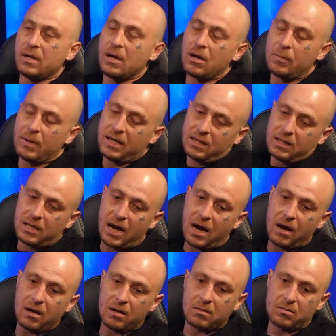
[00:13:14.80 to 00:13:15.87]
you know what I mean?
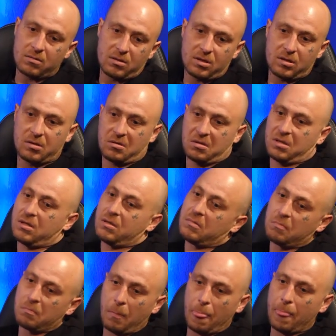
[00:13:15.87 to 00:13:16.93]
So it
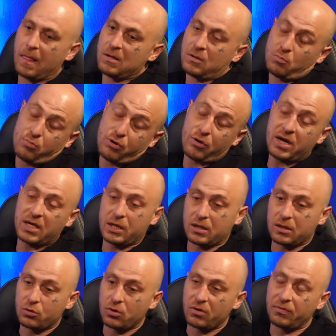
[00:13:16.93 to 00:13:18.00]
was
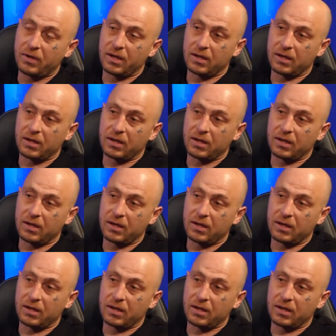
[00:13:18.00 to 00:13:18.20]
progression sort of